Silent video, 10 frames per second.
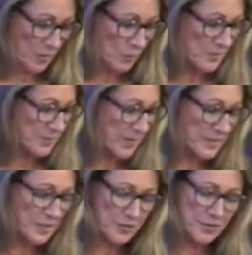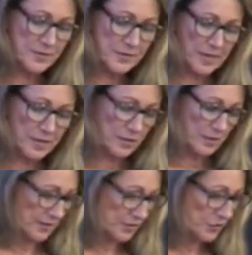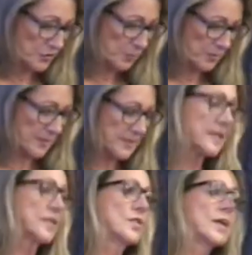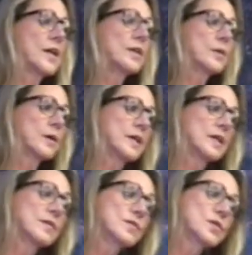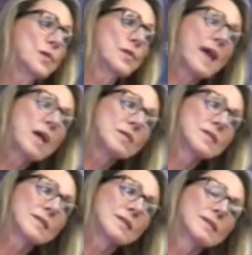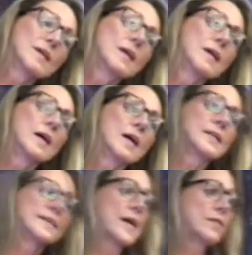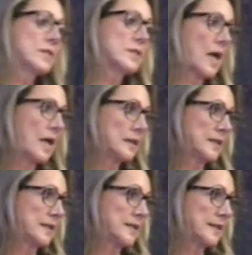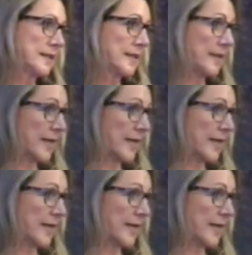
was many years later and took place in January of 2000 on Devil's Island in